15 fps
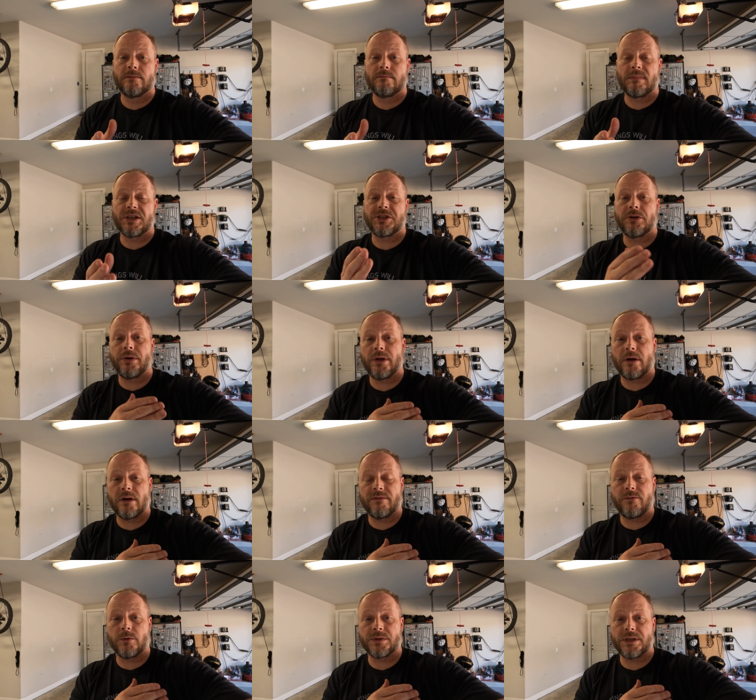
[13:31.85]
my Shoei
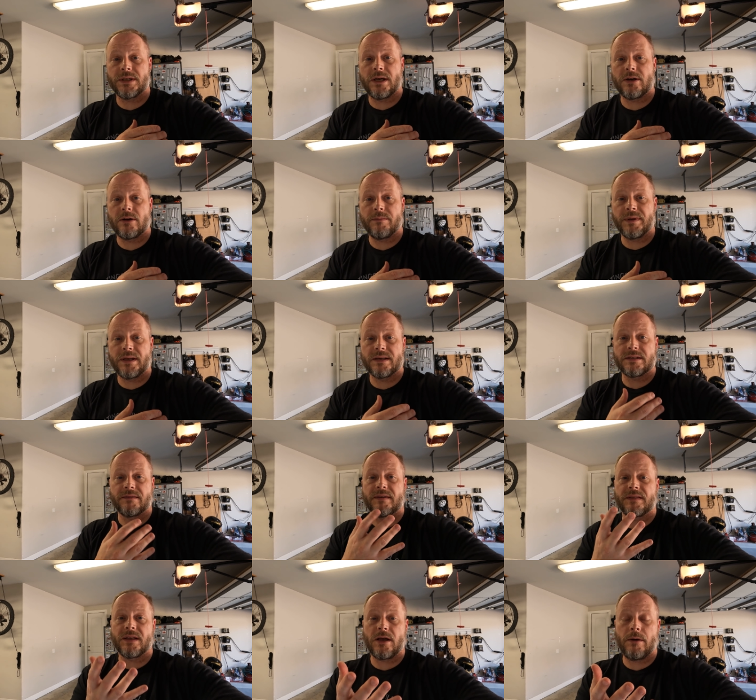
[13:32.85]
RF 1400 because I've
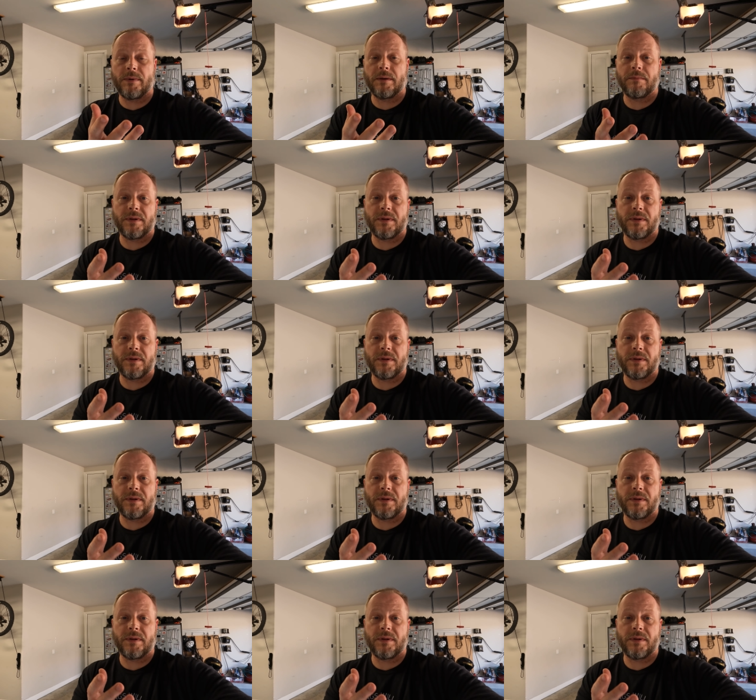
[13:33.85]
got the helmet,